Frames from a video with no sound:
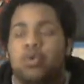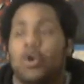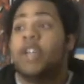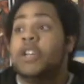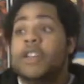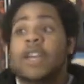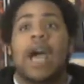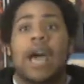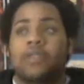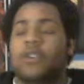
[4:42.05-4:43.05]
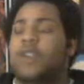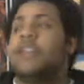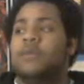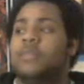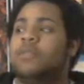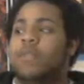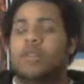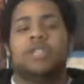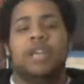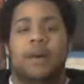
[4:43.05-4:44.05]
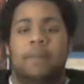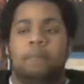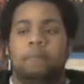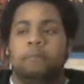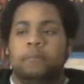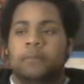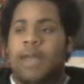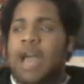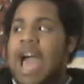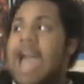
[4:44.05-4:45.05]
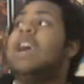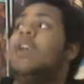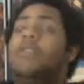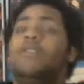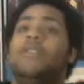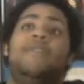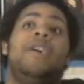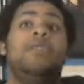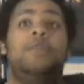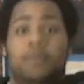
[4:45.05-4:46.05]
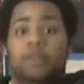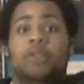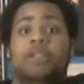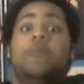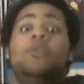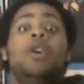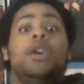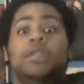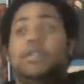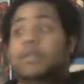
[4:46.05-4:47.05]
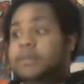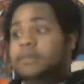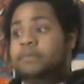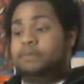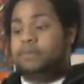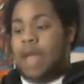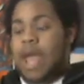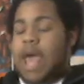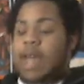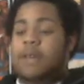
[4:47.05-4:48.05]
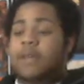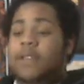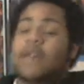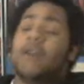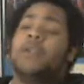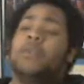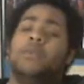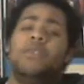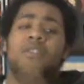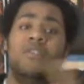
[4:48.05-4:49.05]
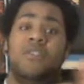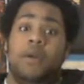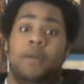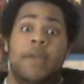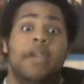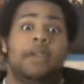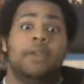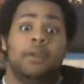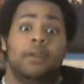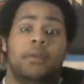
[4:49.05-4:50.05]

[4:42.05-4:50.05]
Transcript: on your dick. I thought that was a blowjob. I got older and found out what a blowjob was. And let me tell you, they're amazing.